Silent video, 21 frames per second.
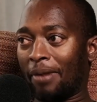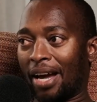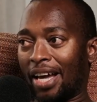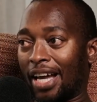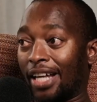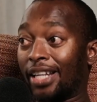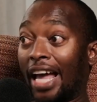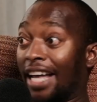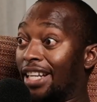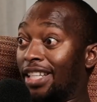
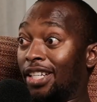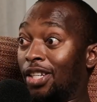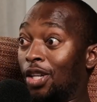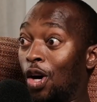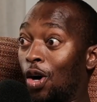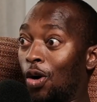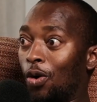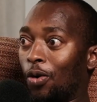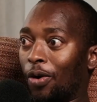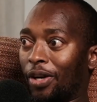And I didn't
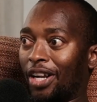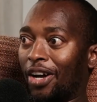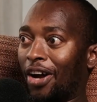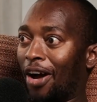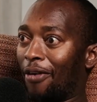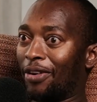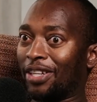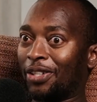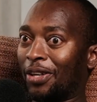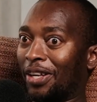know. I
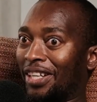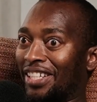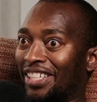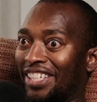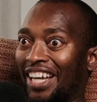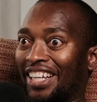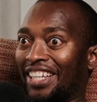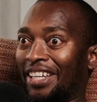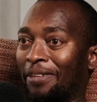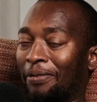was so
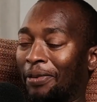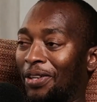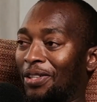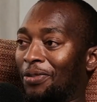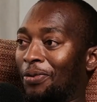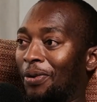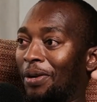excited because we were